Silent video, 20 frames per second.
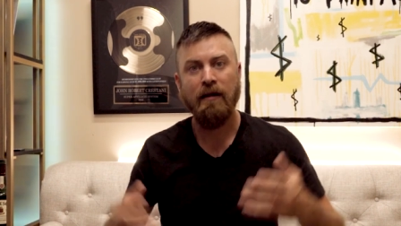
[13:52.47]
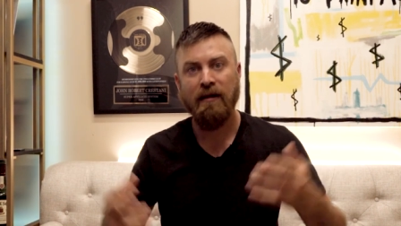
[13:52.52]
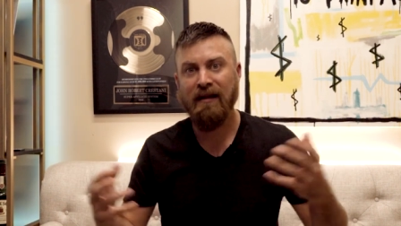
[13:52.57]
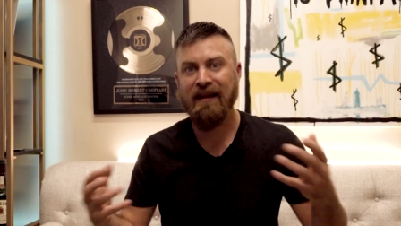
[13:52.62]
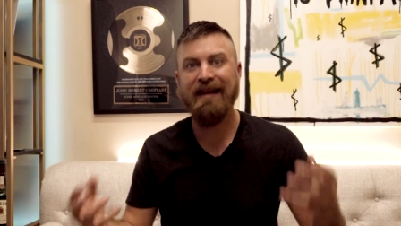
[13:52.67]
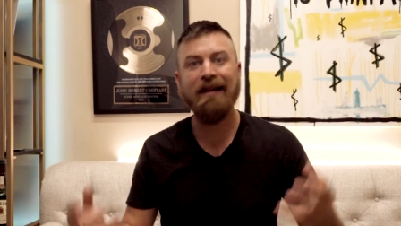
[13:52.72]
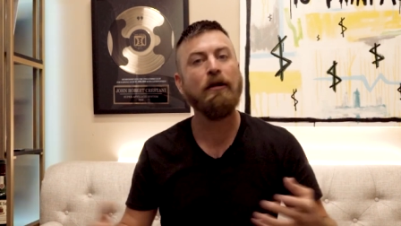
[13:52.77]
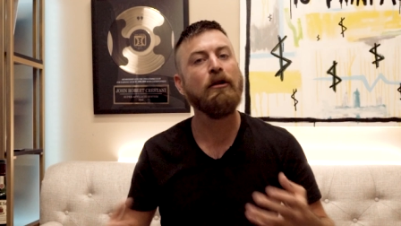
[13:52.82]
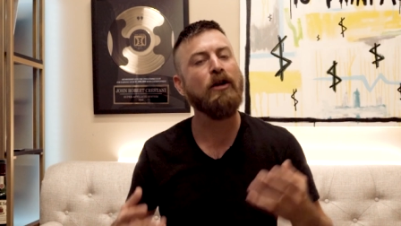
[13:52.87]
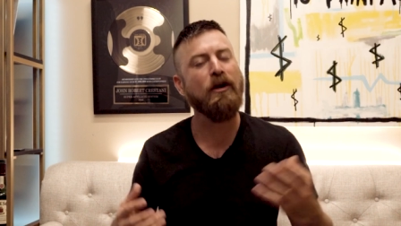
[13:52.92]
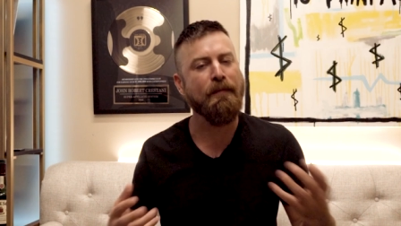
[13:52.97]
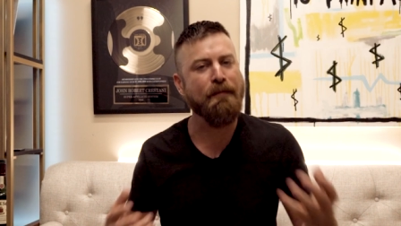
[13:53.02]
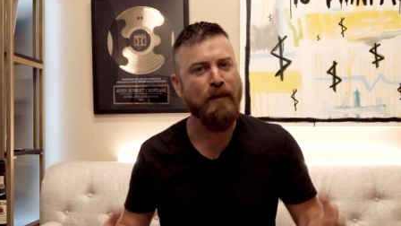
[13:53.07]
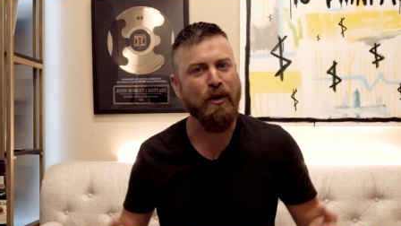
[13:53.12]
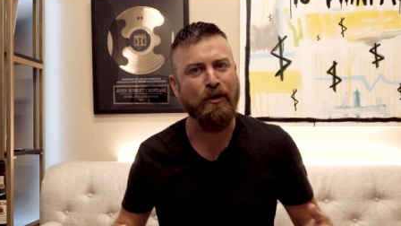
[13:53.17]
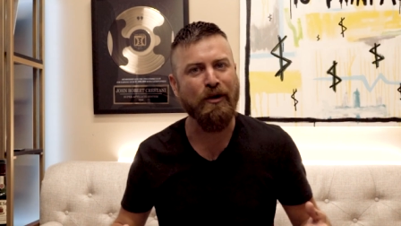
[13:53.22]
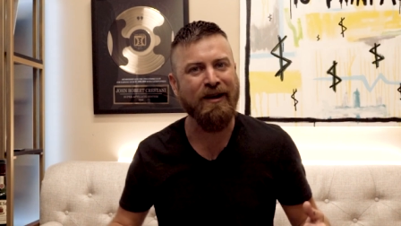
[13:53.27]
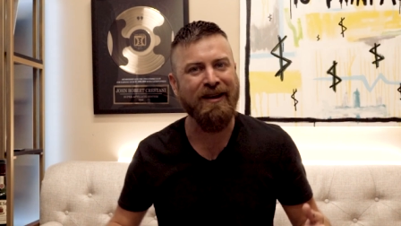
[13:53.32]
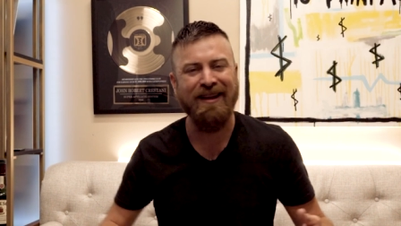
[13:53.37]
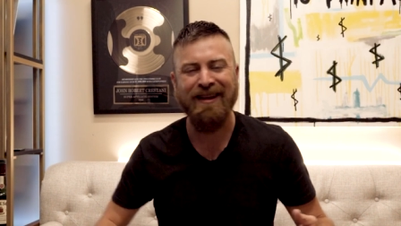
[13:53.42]
little
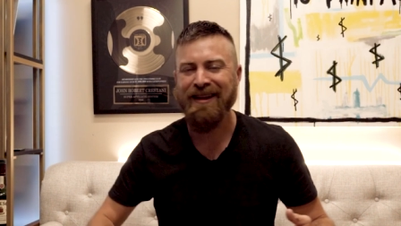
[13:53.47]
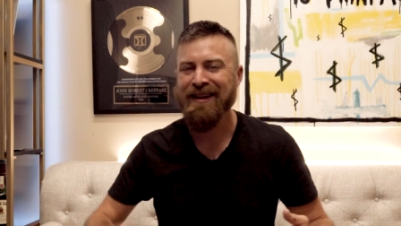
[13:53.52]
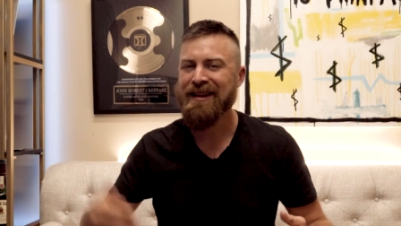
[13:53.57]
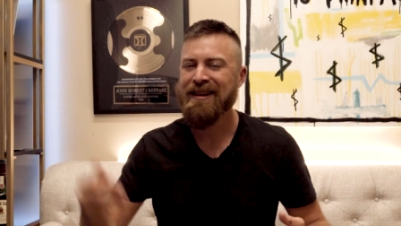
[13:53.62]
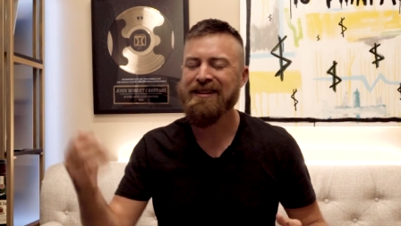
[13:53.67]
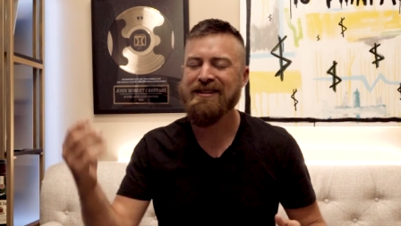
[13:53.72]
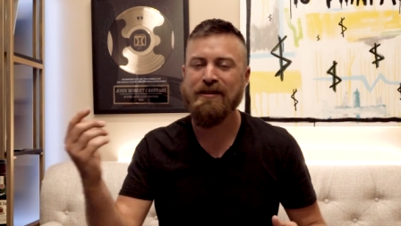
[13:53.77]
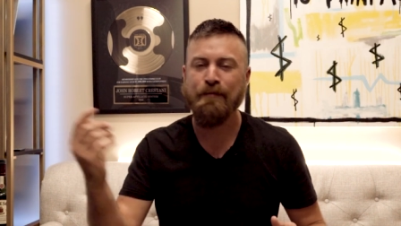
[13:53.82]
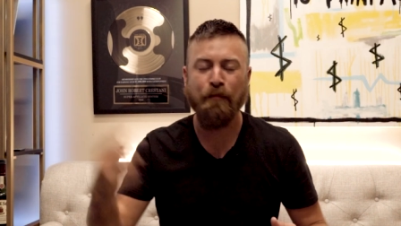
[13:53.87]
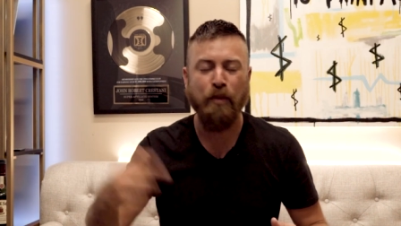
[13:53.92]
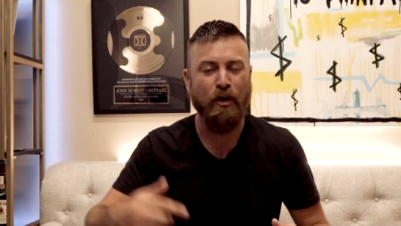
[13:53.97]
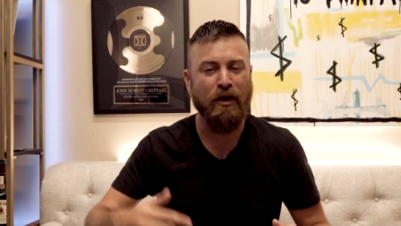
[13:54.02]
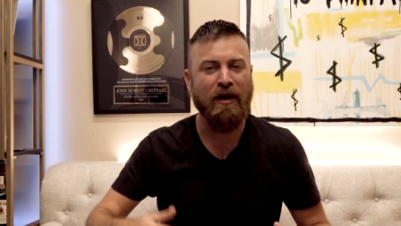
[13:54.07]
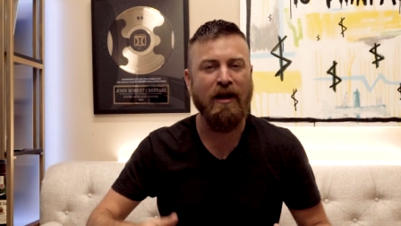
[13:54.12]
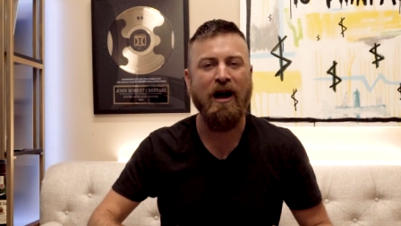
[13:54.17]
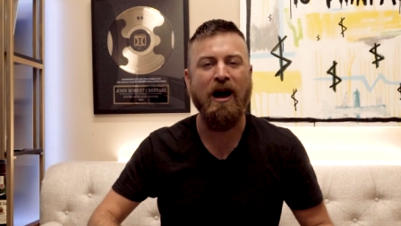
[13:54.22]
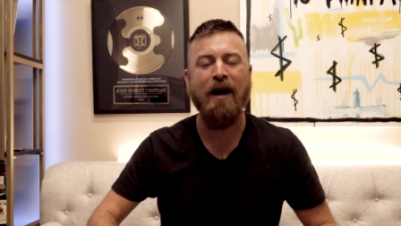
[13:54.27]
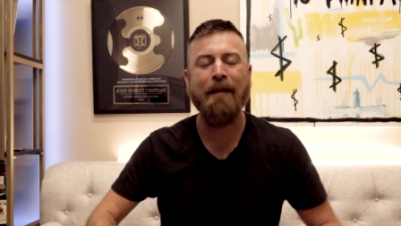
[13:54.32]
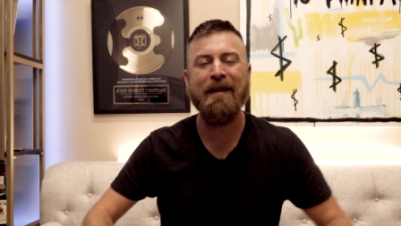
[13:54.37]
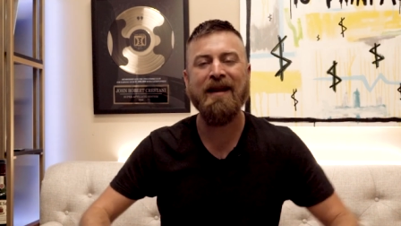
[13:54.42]
community. Just put a
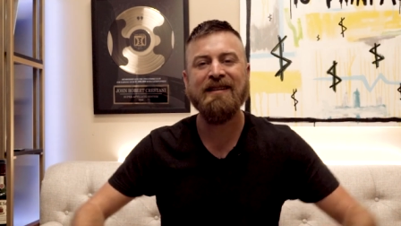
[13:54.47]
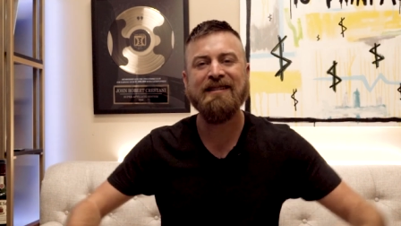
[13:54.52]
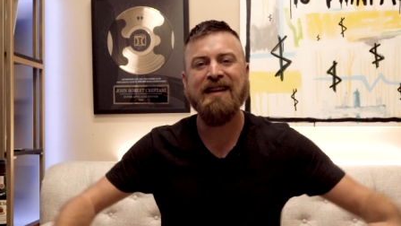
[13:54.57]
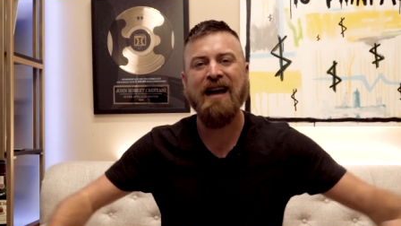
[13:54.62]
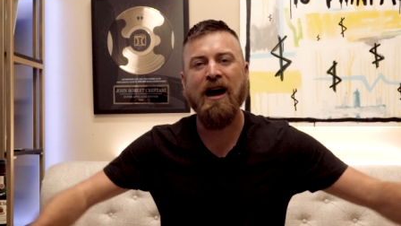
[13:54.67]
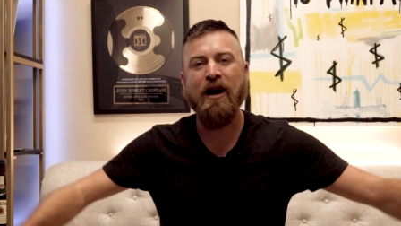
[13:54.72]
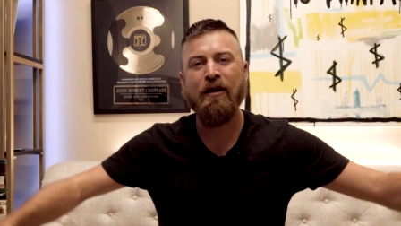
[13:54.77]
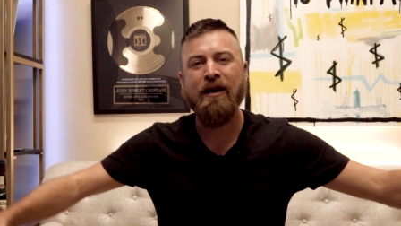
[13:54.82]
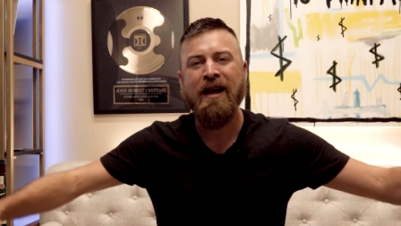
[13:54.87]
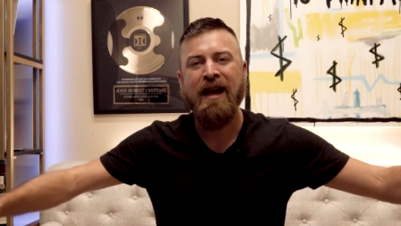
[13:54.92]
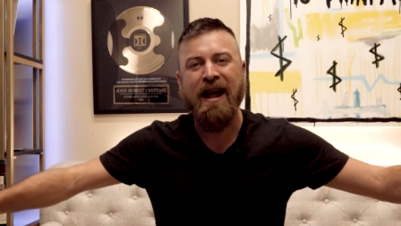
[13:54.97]
comment down